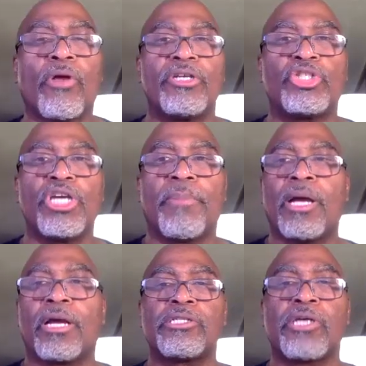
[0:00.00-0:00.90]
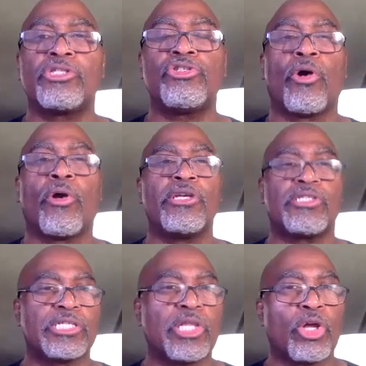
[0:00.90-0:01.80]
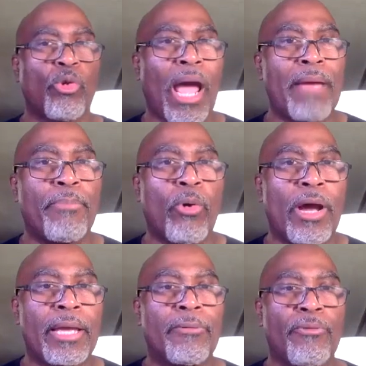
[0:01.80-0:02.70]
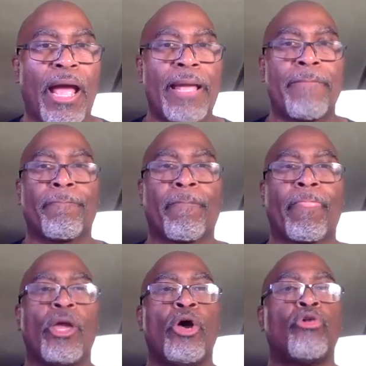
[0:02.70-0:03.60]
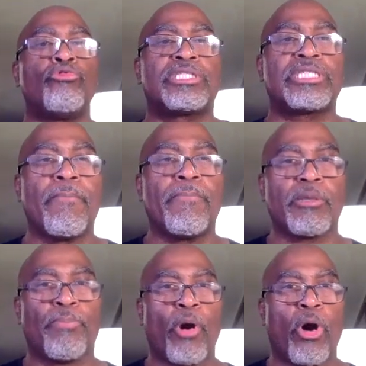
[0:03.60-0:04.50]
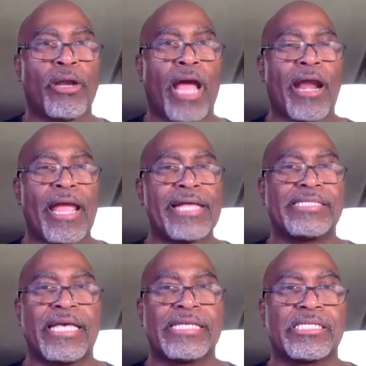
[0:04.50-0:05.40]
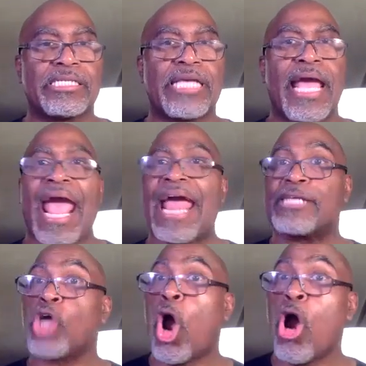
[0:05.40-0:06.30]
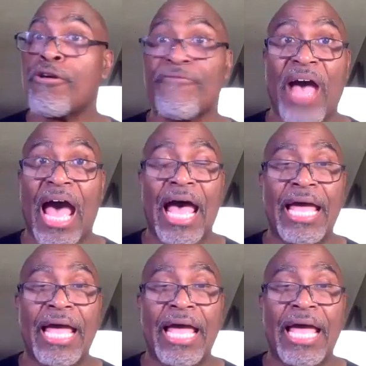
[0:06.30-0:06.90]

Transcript: on this ship, because you know, here's this little white boy, right, who stumbles upon our ancestors and is horrified.